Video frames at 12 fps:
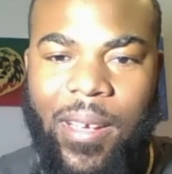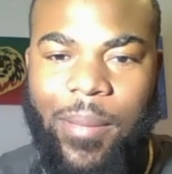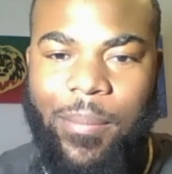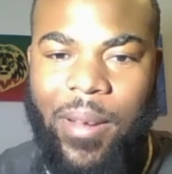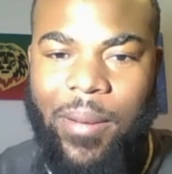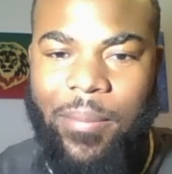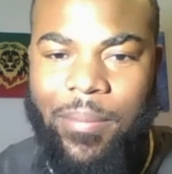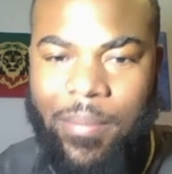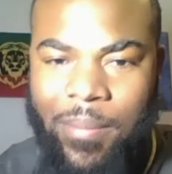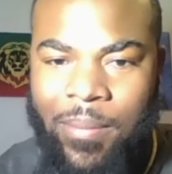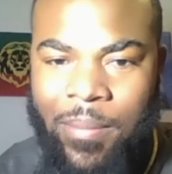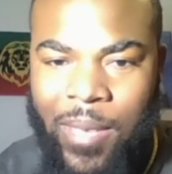They're
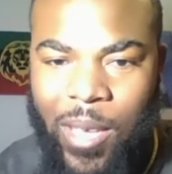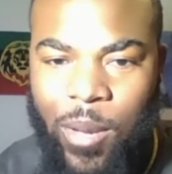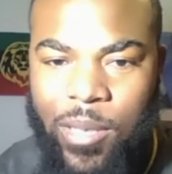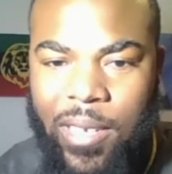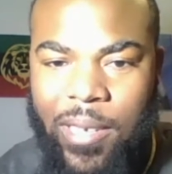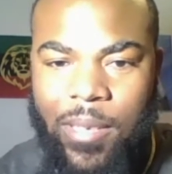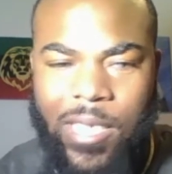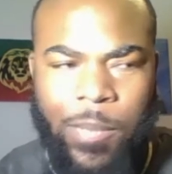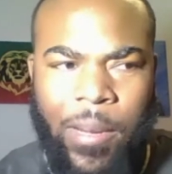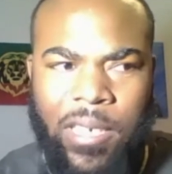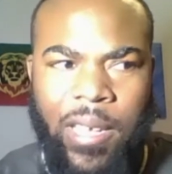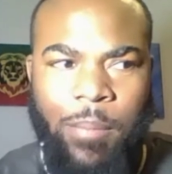usually,
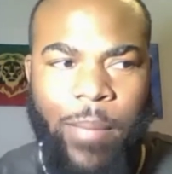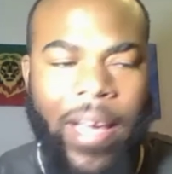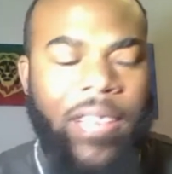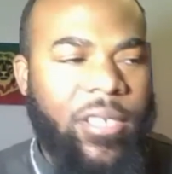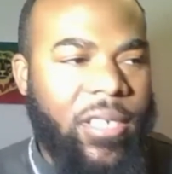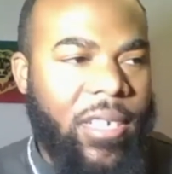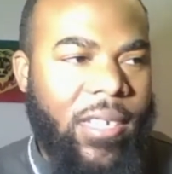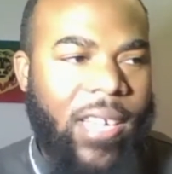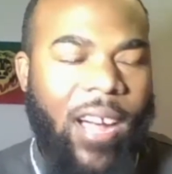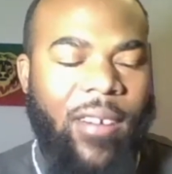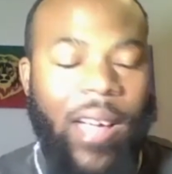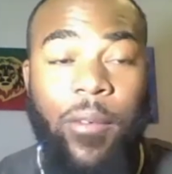especially in major cities.
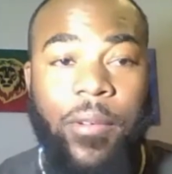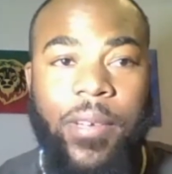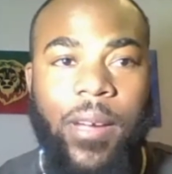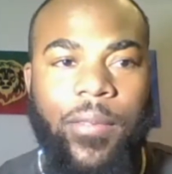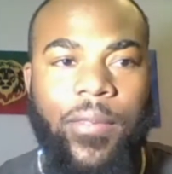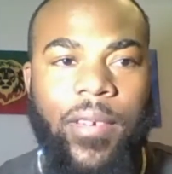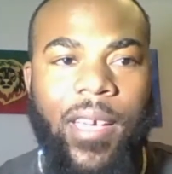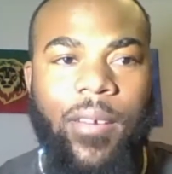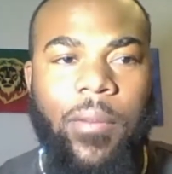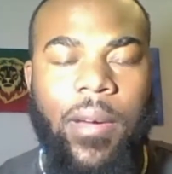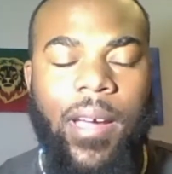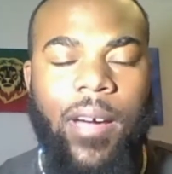I will never forget
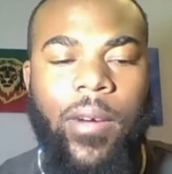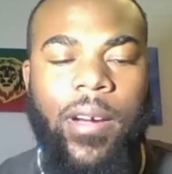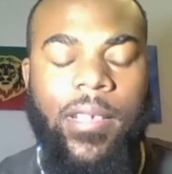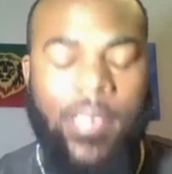when I worked